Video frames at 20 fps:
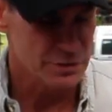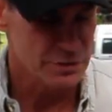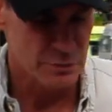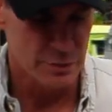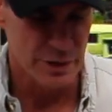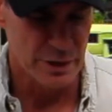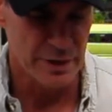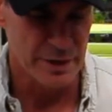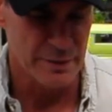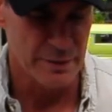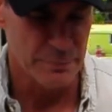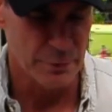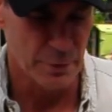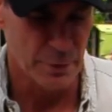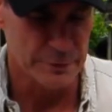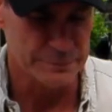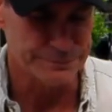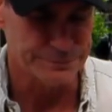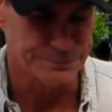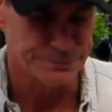this is really
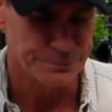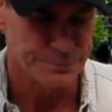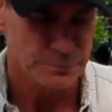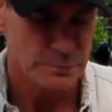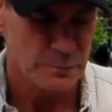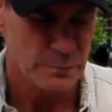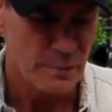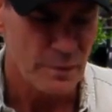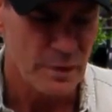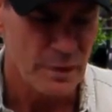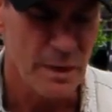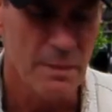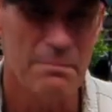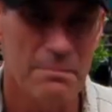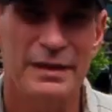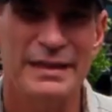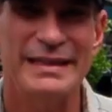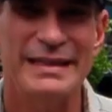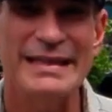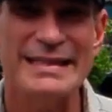important.
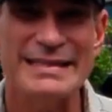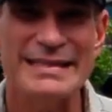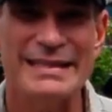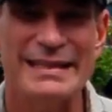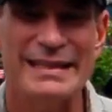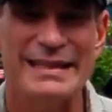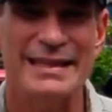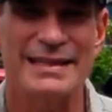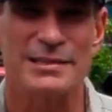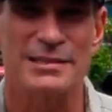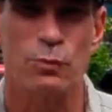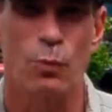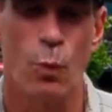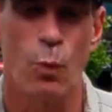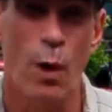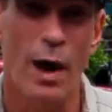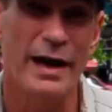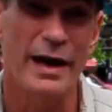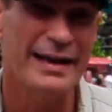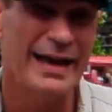But listen to this.
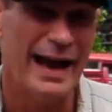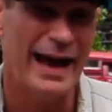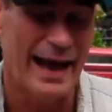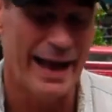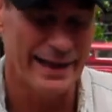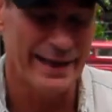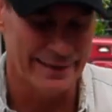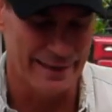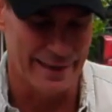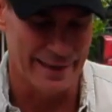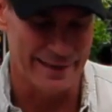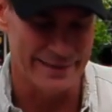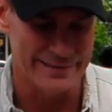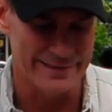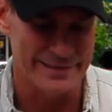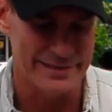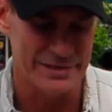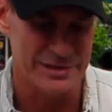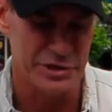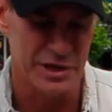One
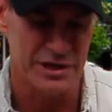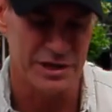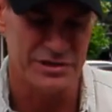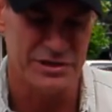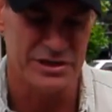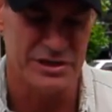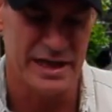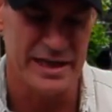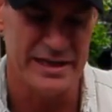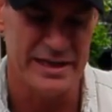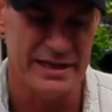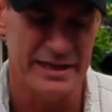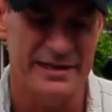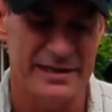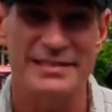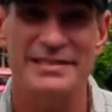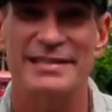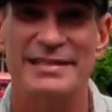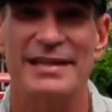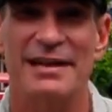guideline suggests
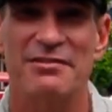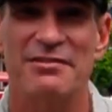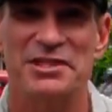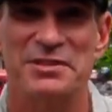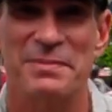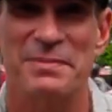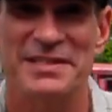taking, this is how